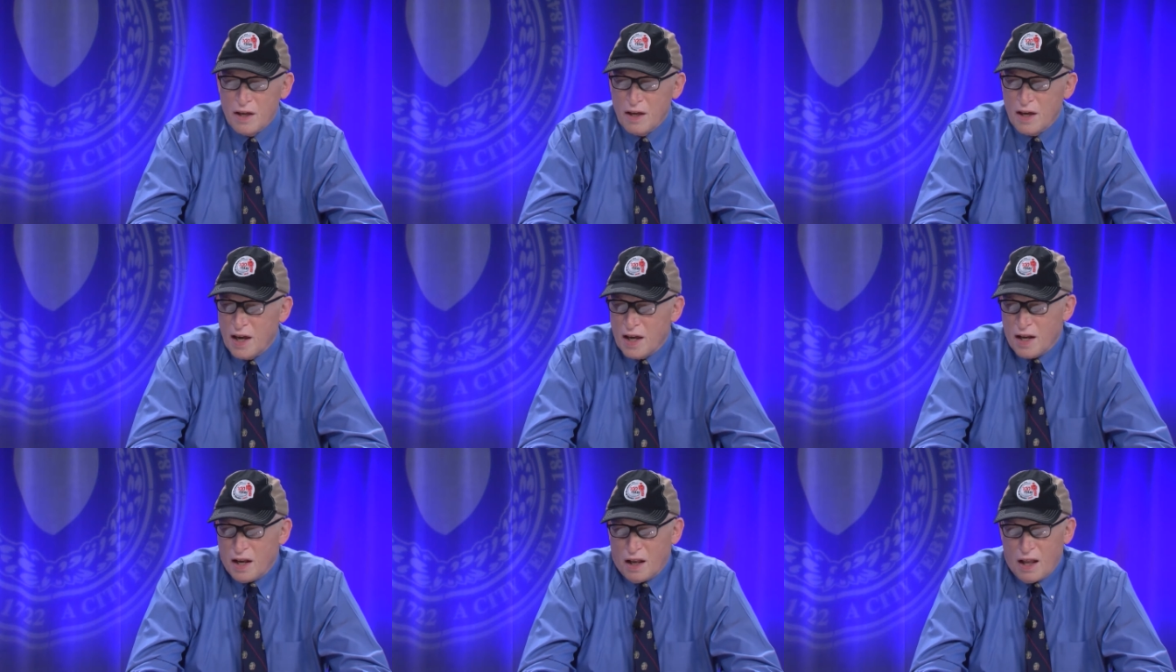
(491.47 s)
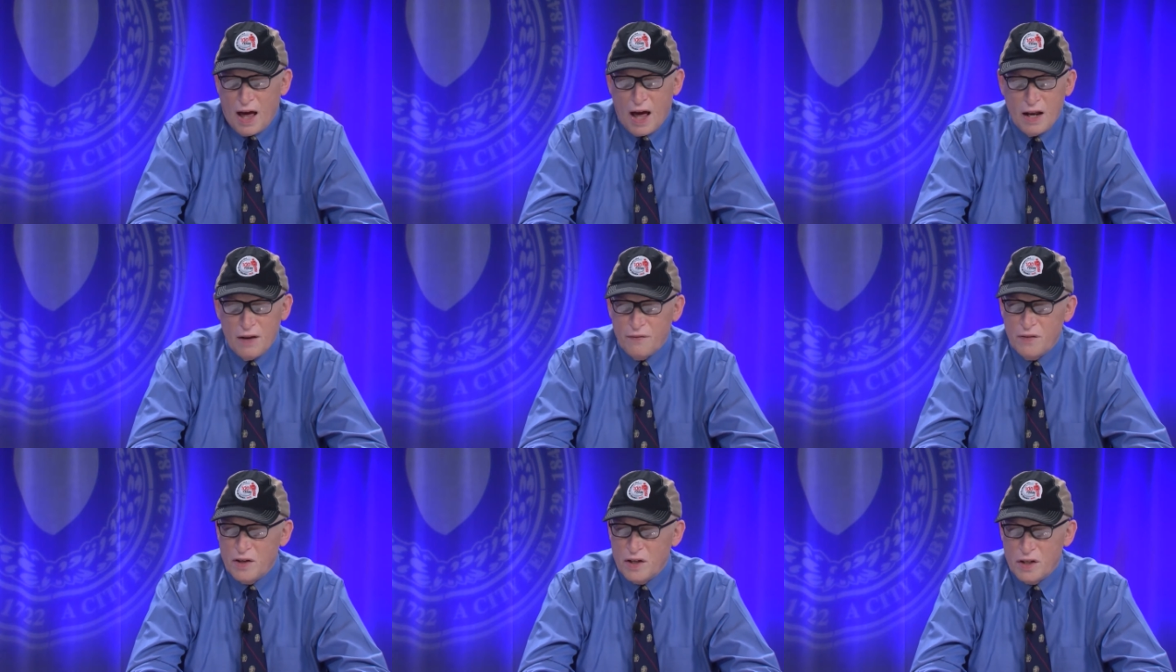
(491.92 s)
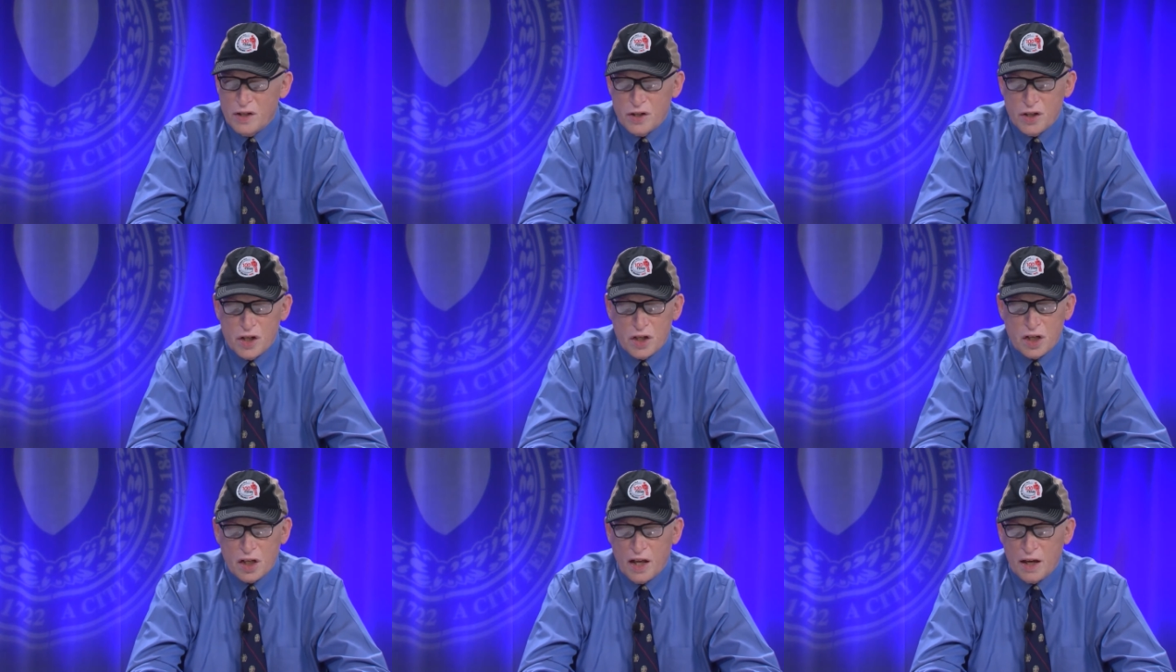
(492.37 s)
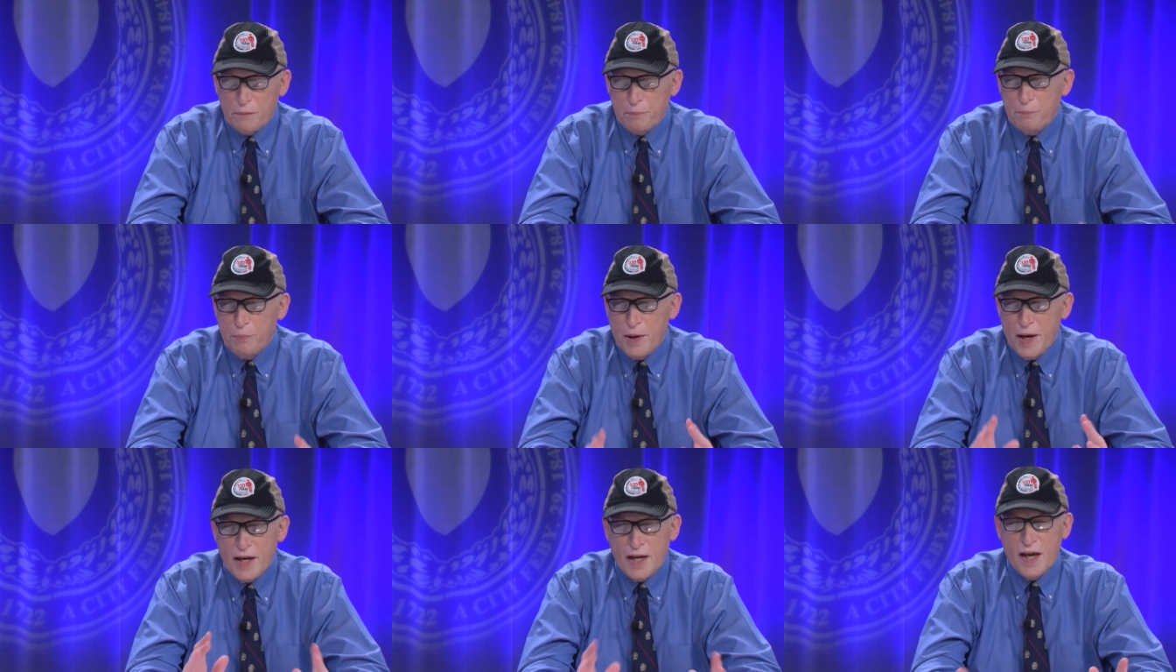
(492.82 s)
And a lot of it is just like
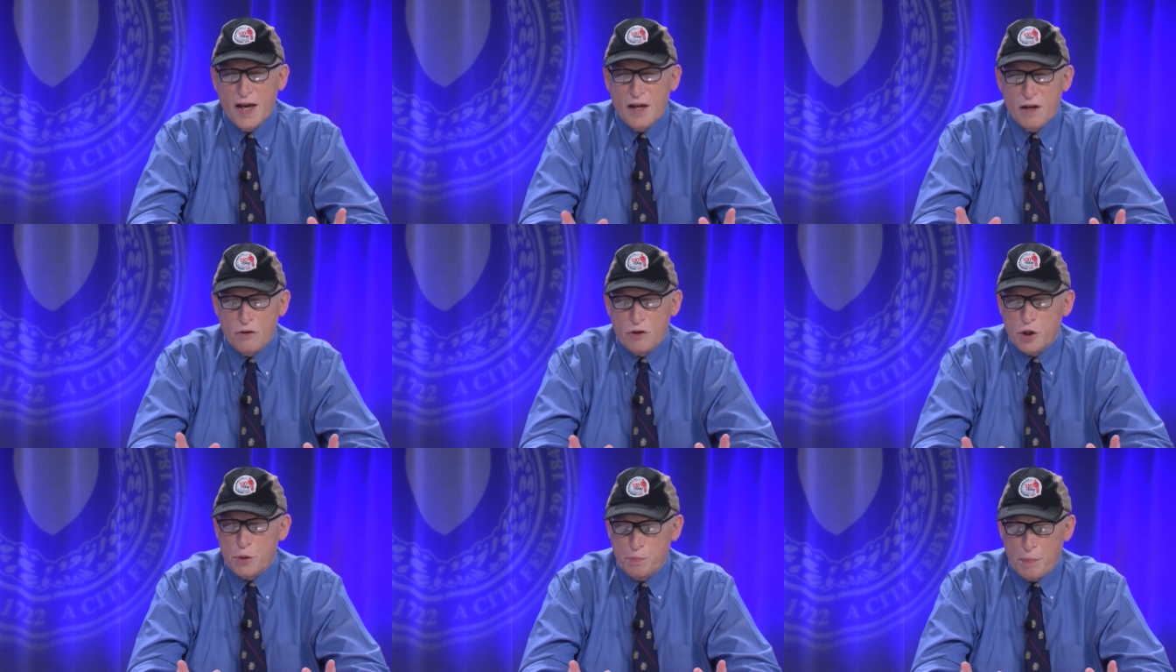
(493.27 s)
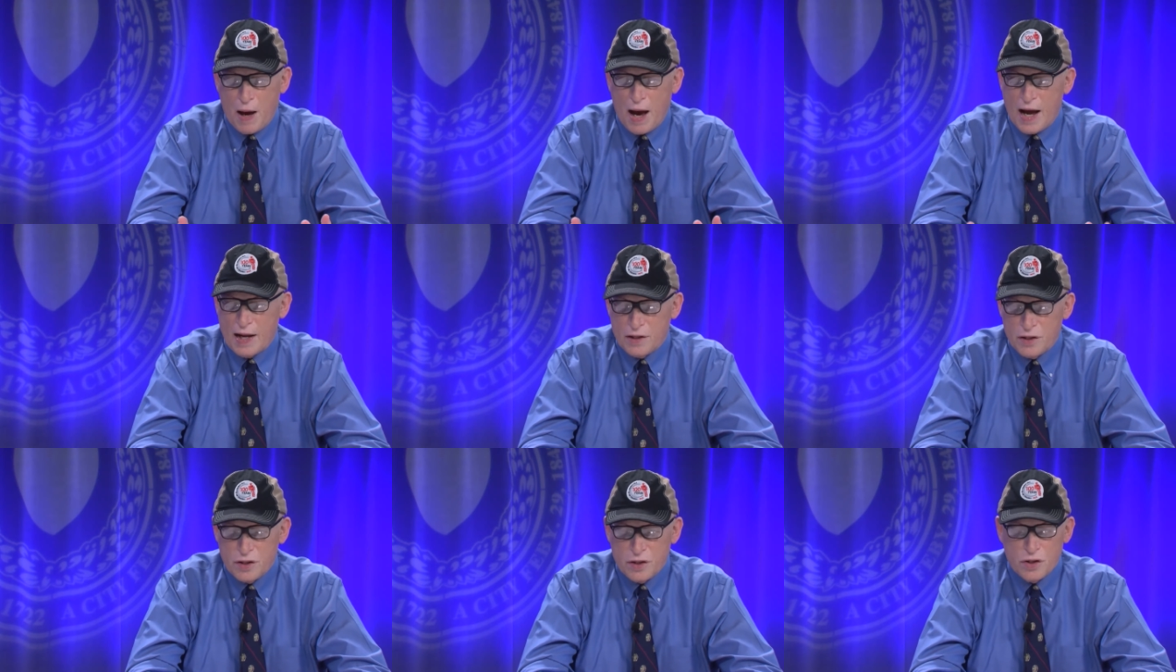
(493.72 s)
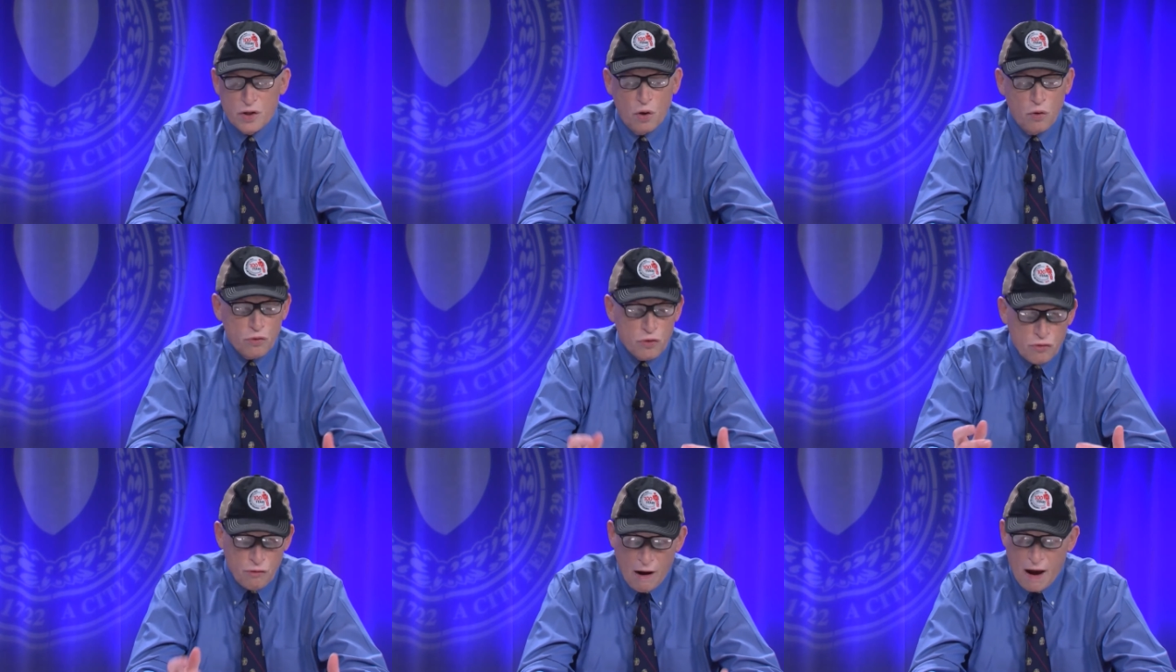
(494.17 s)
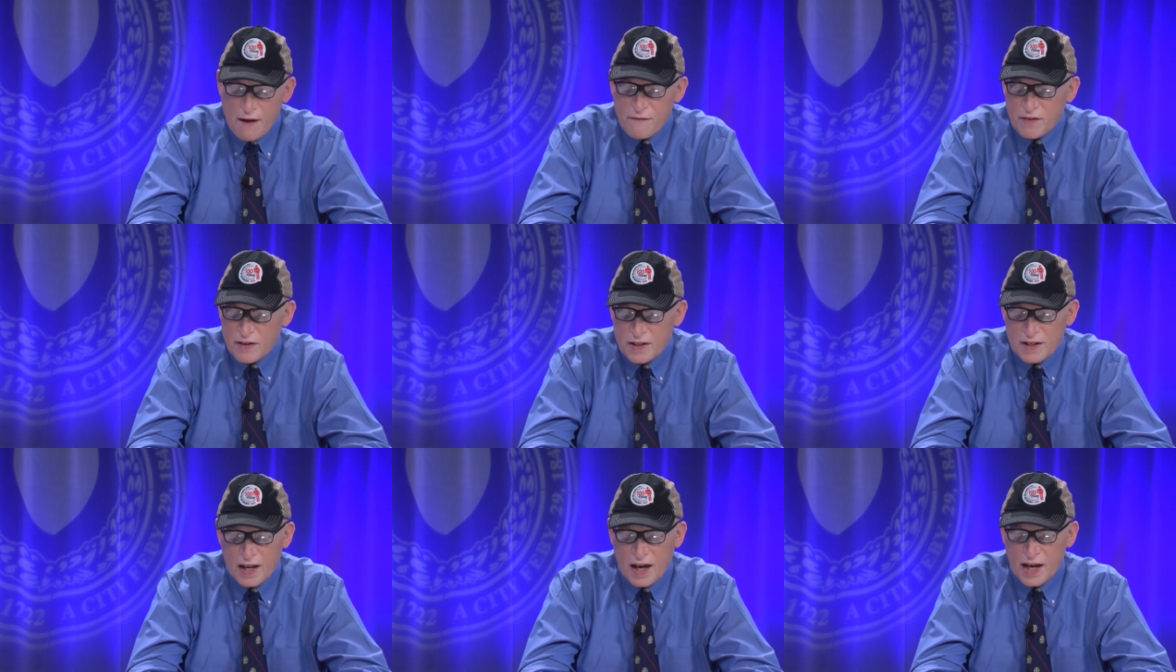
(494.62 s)
picking your spots. Don't drive
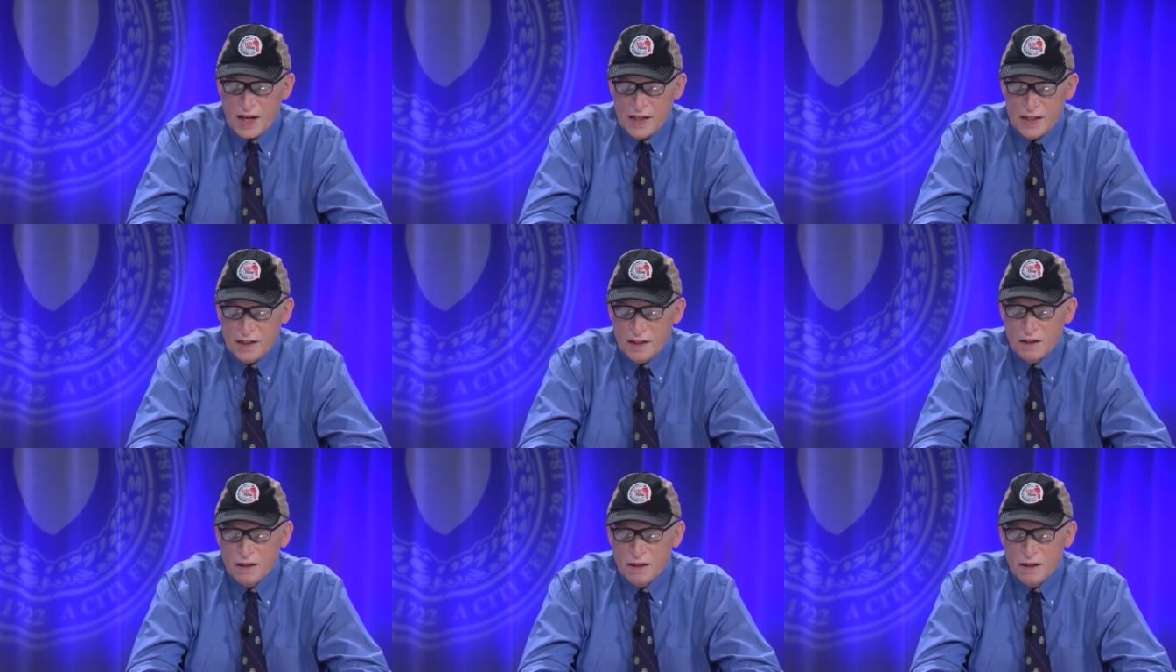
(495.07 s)
at night.